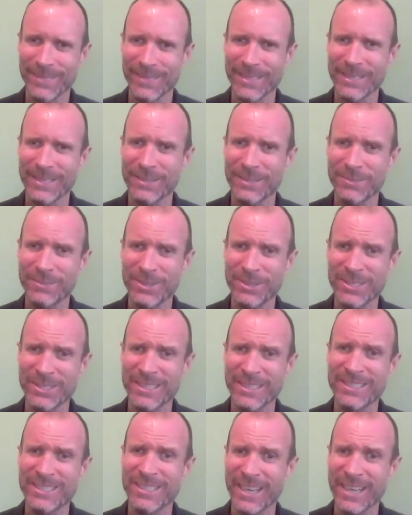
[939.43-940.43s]

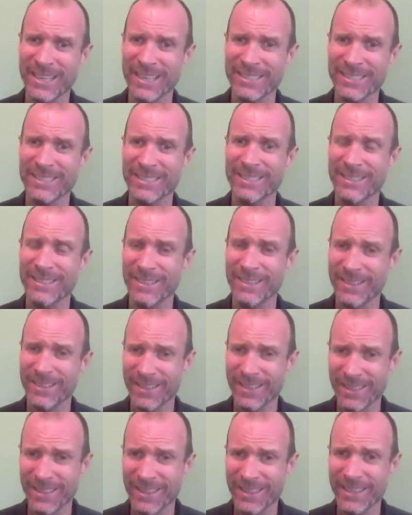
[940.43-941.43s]
Mooji, just
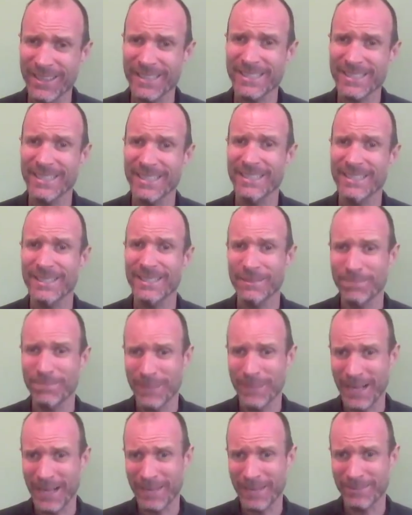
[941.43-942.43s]
listen to
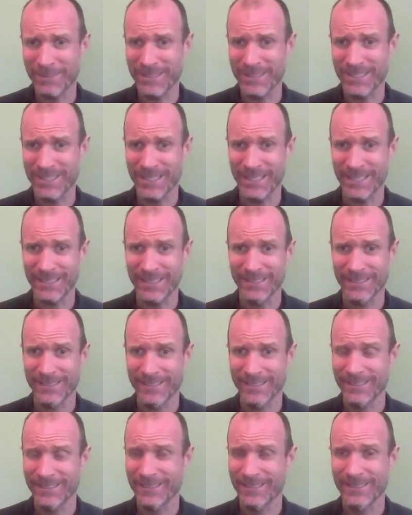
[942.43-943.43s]
Papaji.
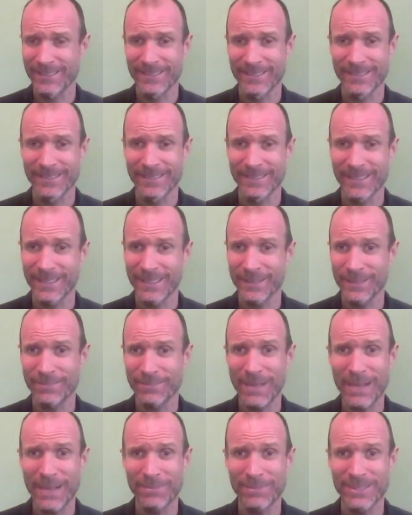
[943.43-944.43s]

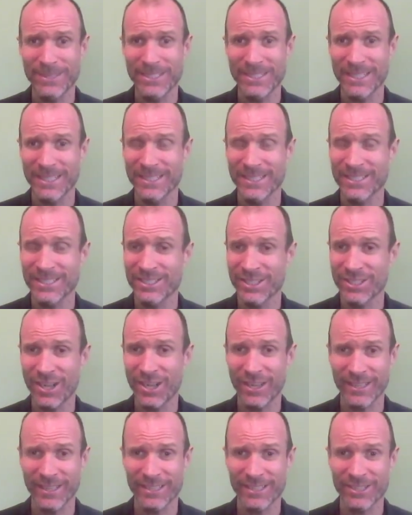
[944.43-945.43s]
Papaji
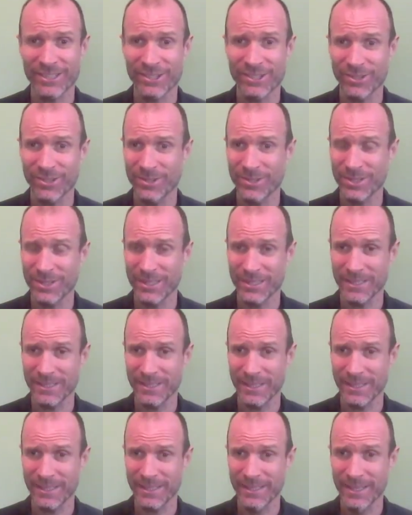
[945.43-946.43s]
saw it so
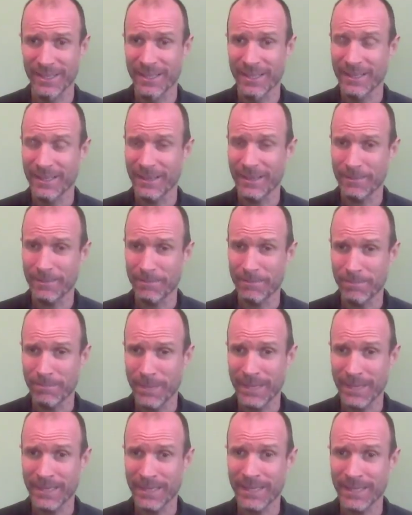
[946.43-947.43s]
clearly that
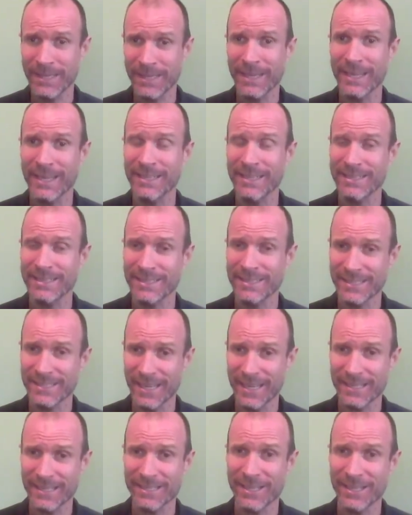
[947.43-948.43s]
money and
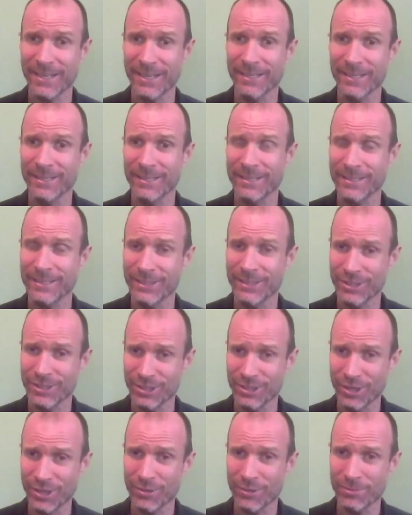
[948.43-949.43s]
satsang
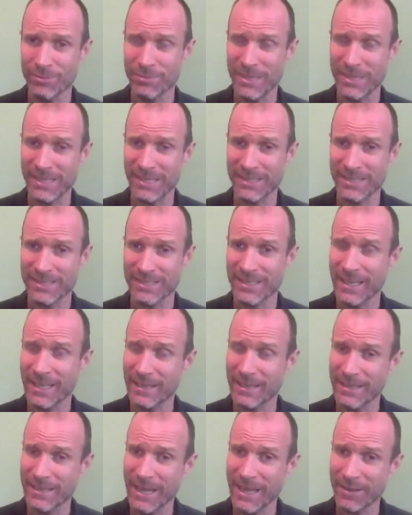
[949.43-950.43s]
don't mix.
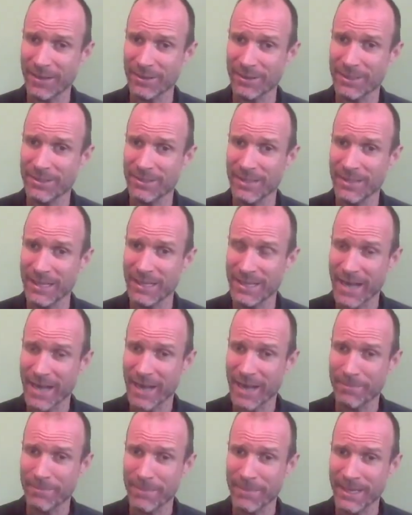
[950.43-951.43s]
And not only do they
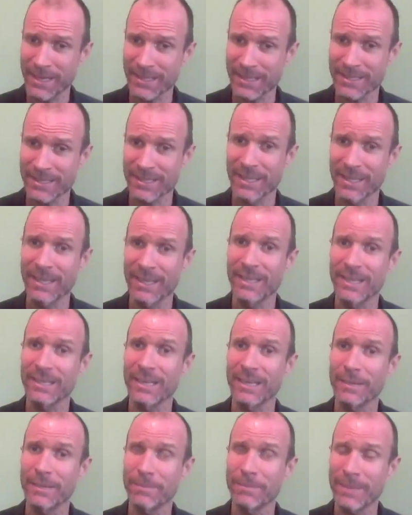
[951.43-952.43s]
not mix,
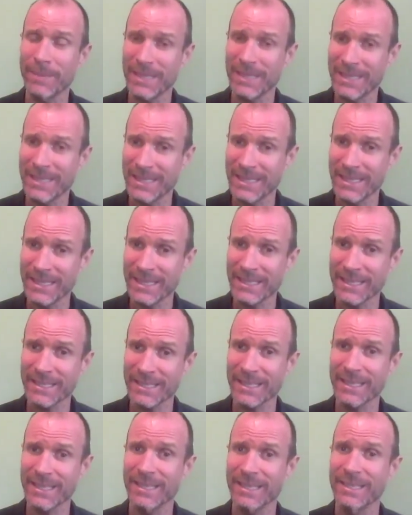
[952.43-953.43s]

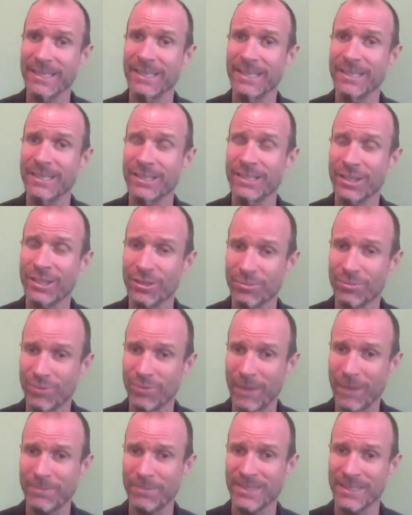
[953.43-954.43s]
completely
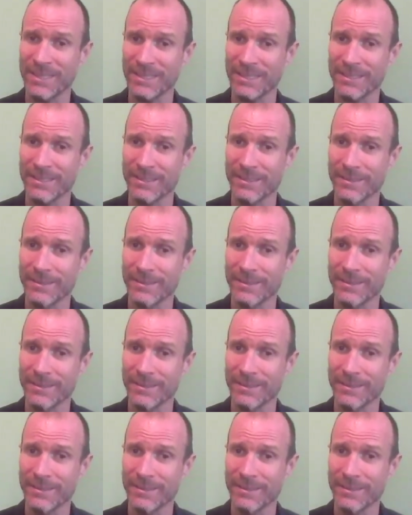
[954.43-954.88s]
corrupts it.